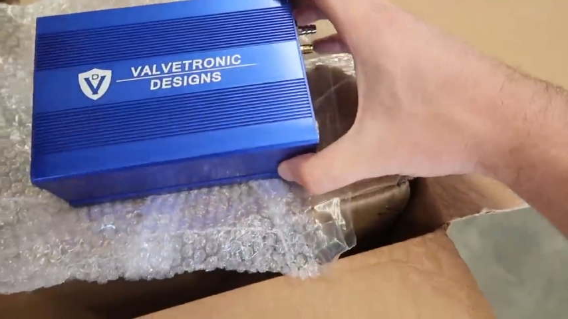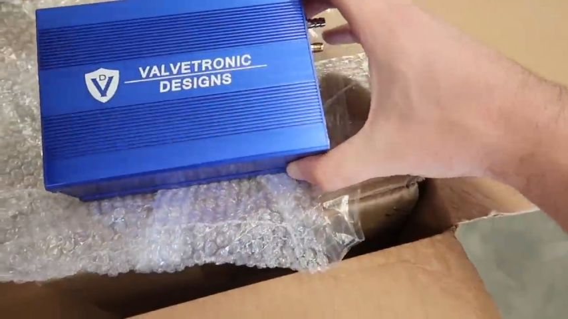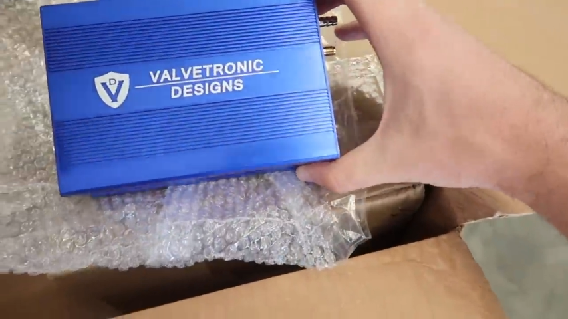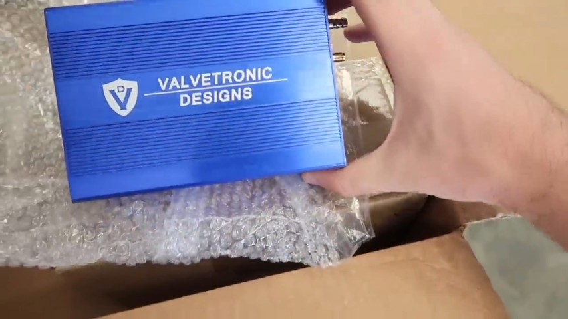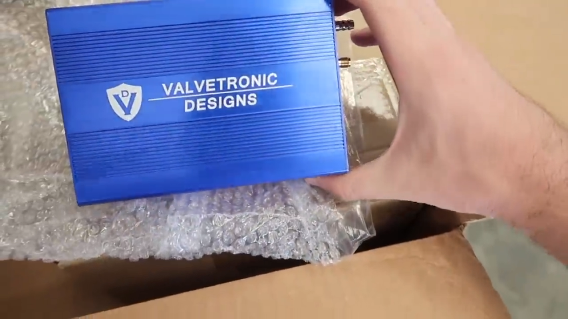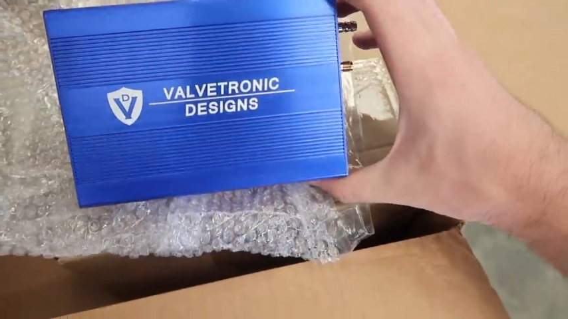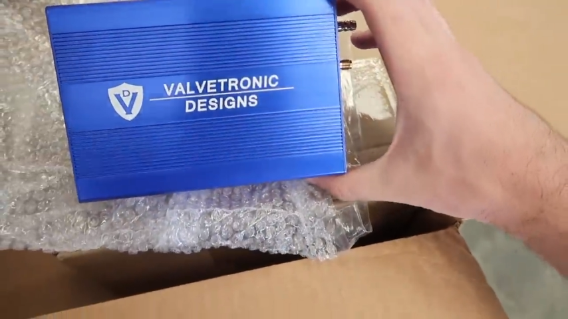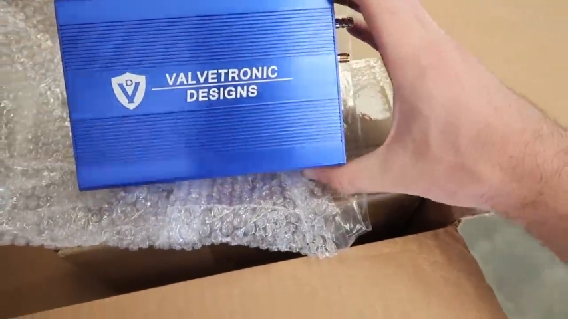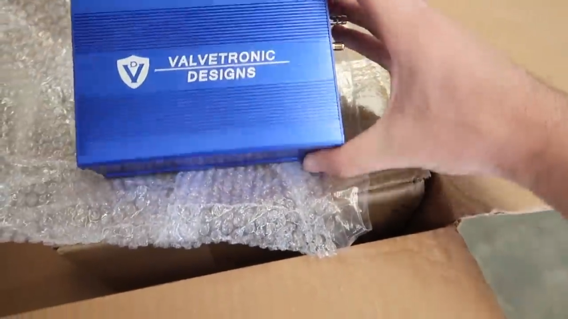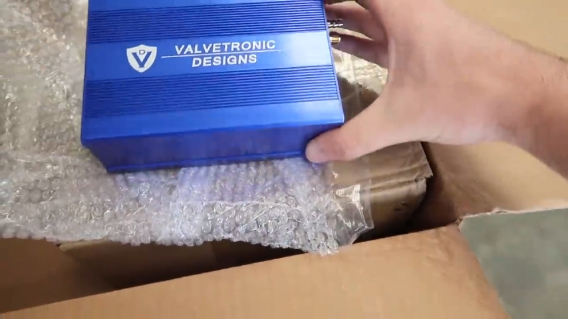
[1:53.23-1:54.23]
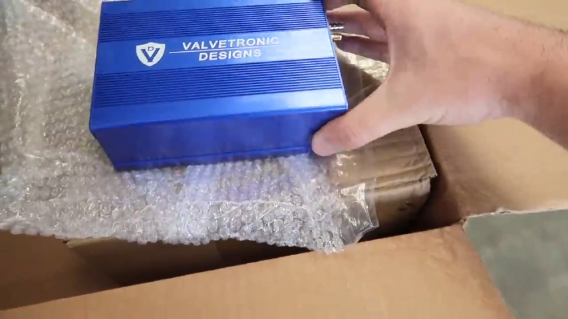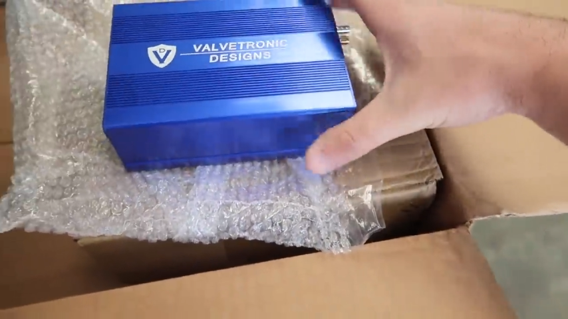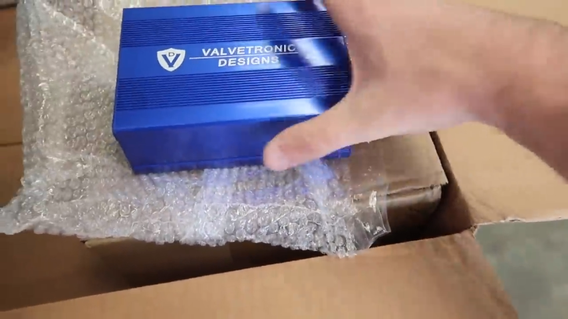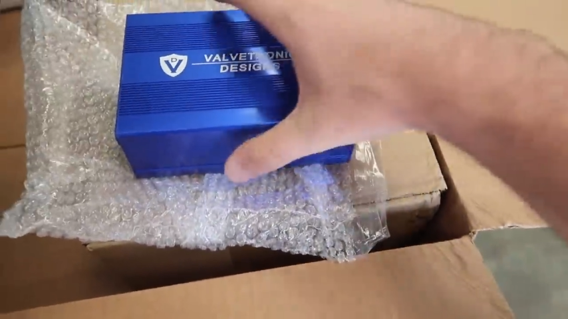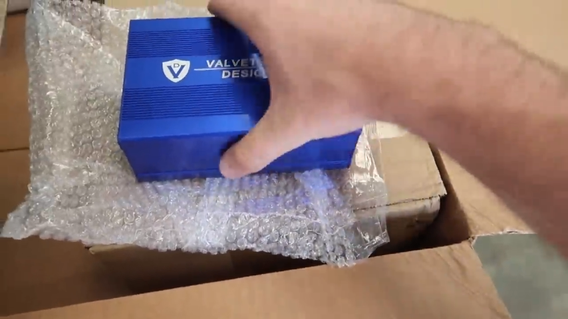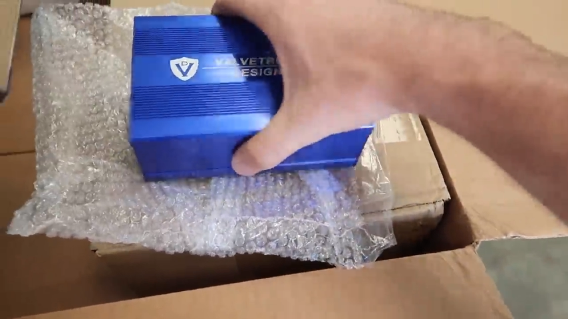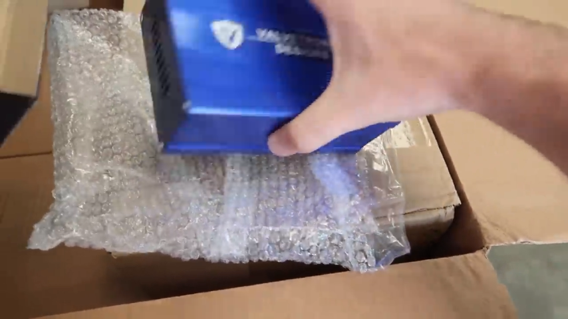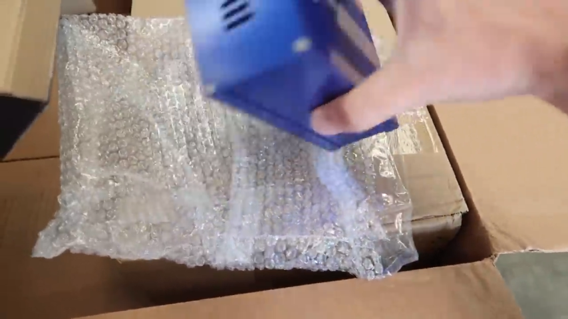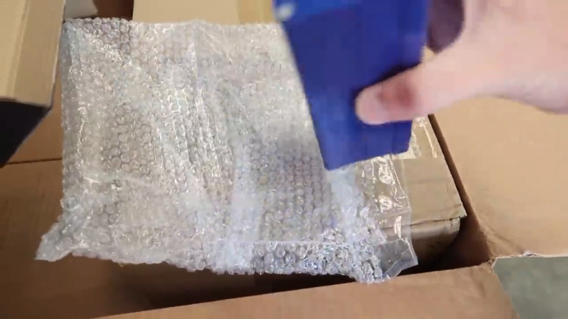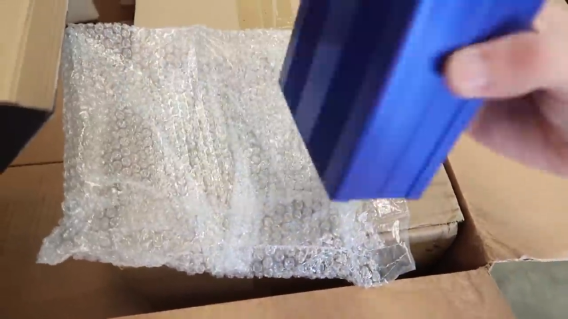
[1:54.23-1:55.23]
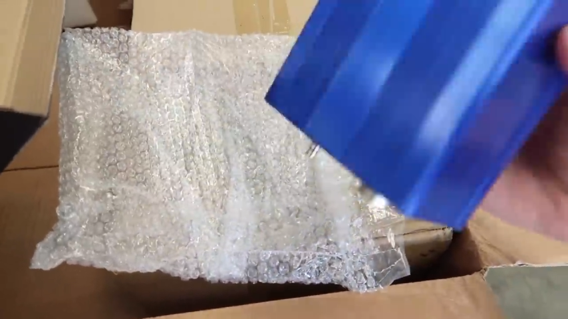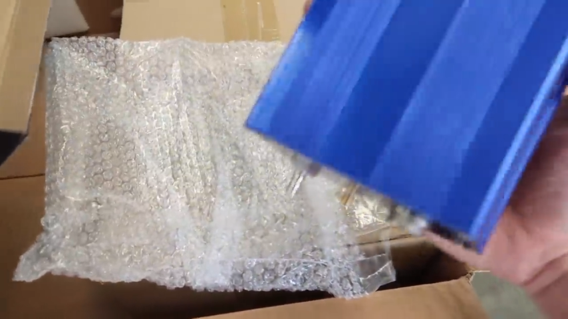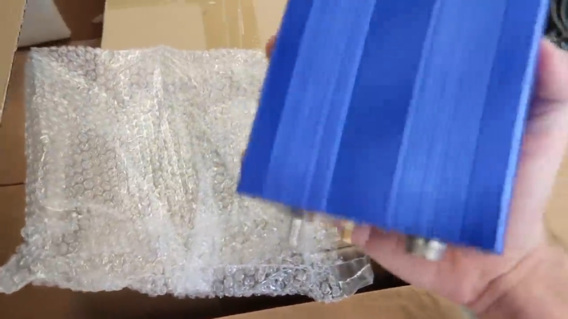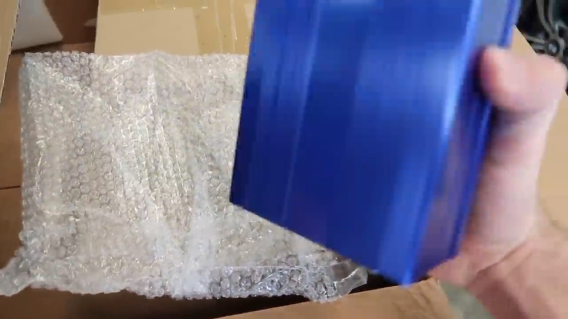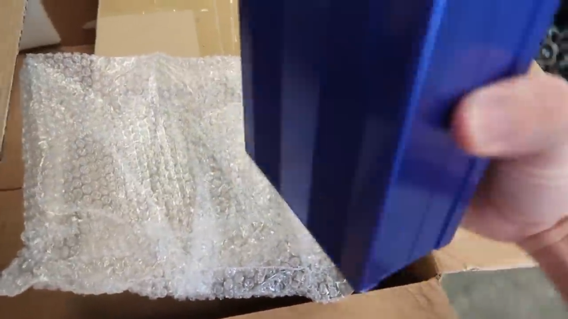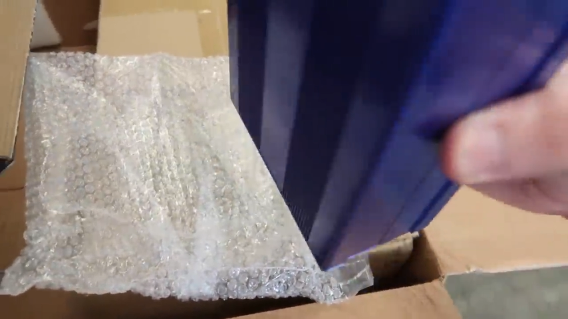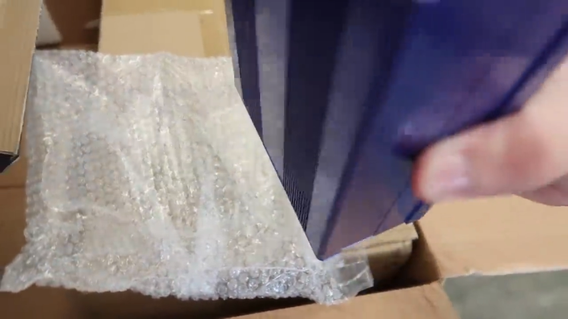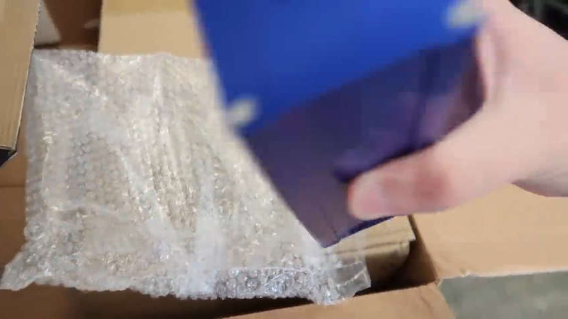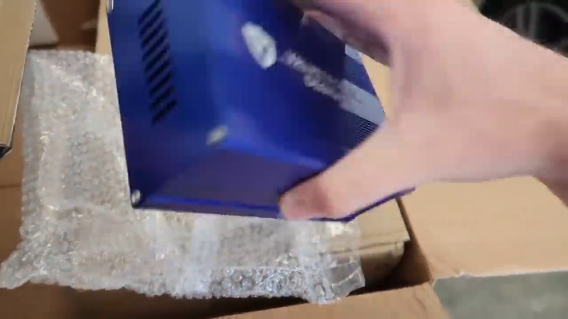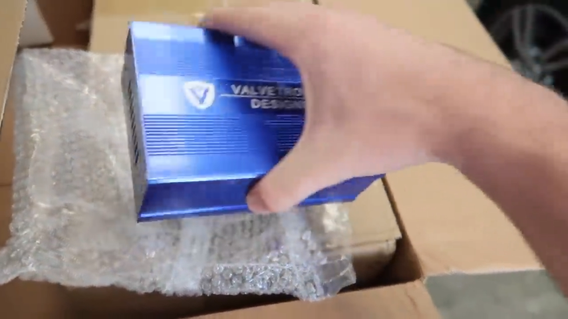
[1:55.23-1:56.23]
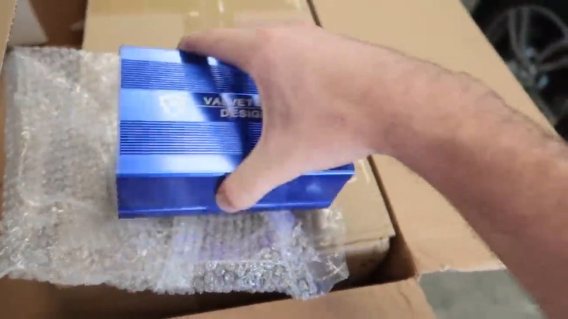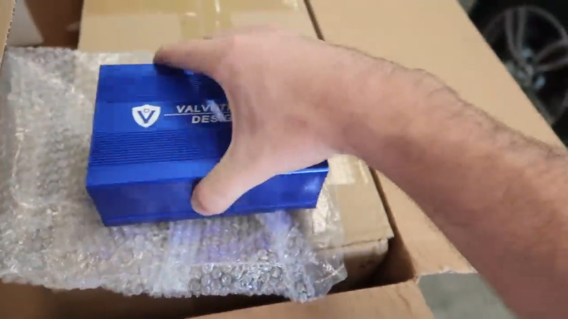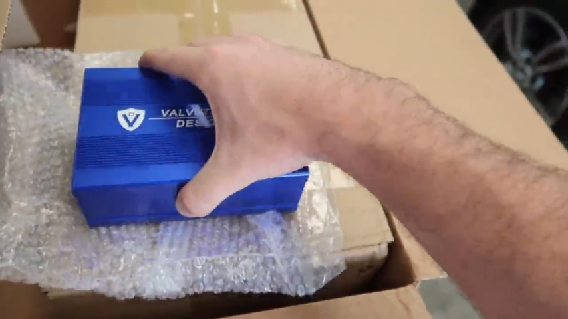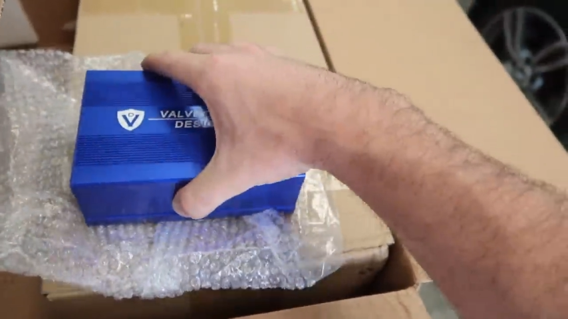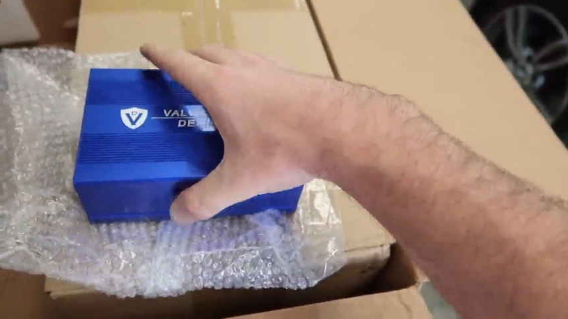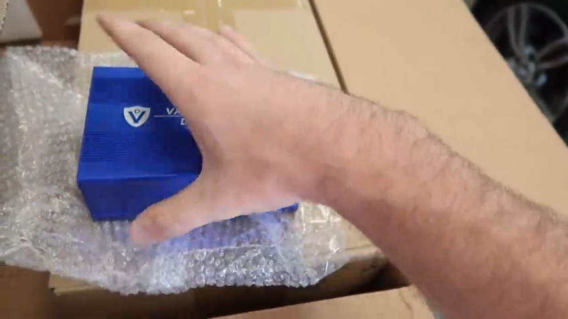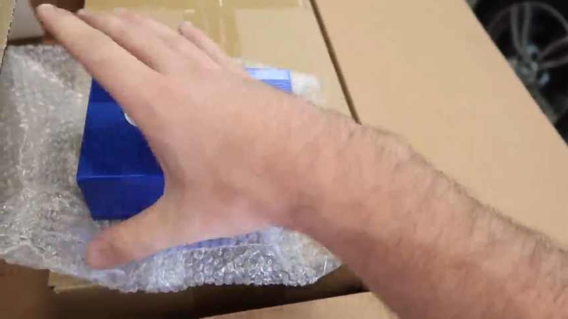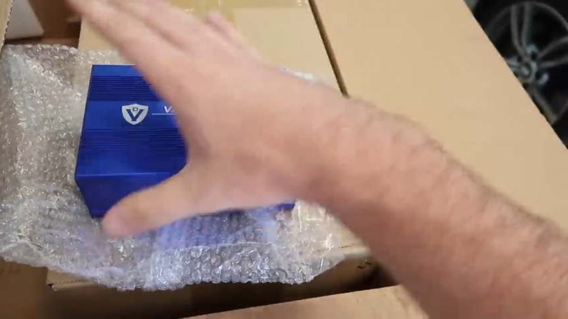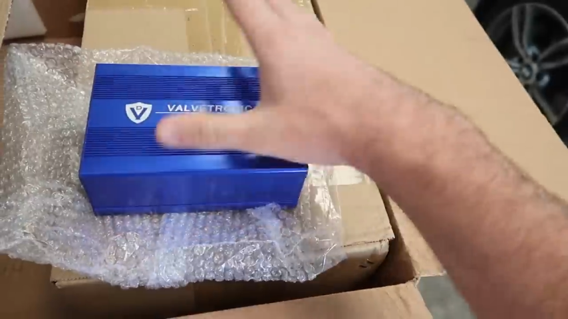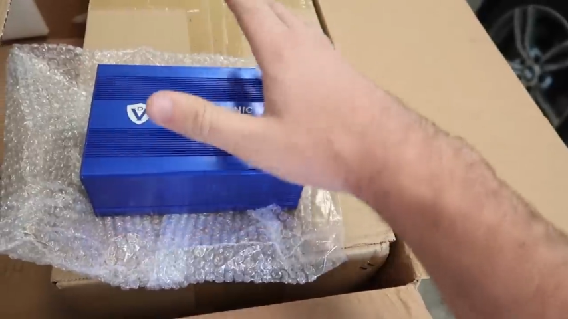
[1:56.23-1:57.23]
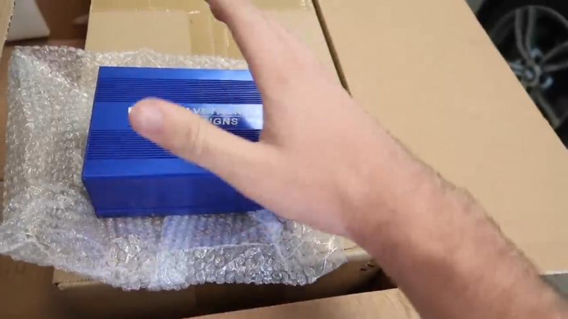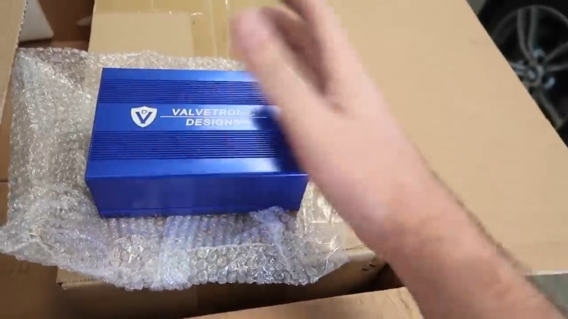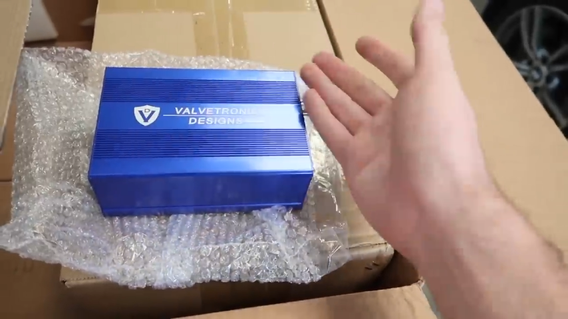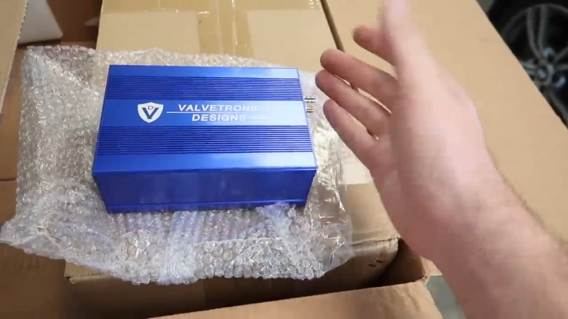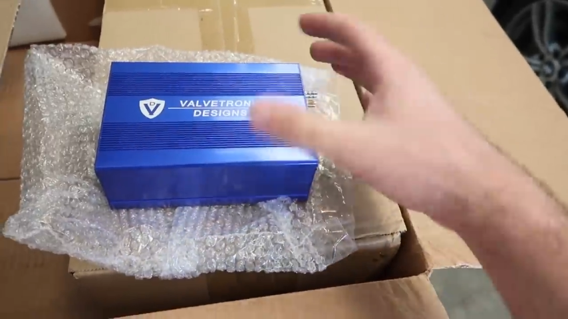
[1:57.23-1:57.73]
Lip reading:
No face is visible, so there are no lips to read.